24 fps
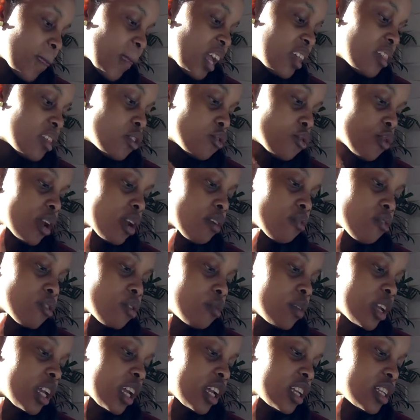And then
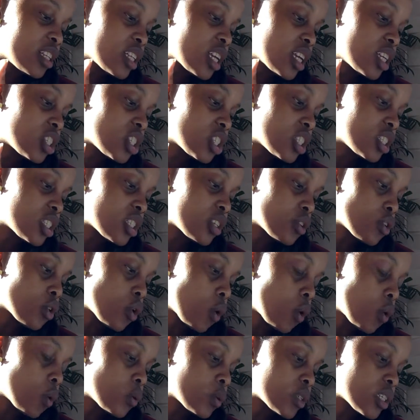reaffirming intentions and
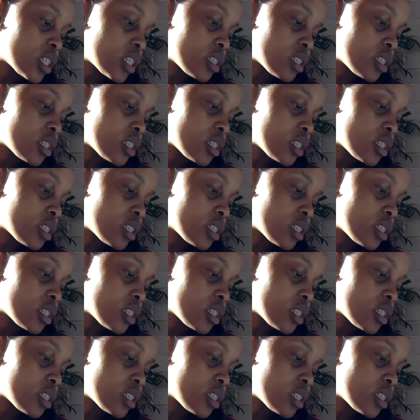goals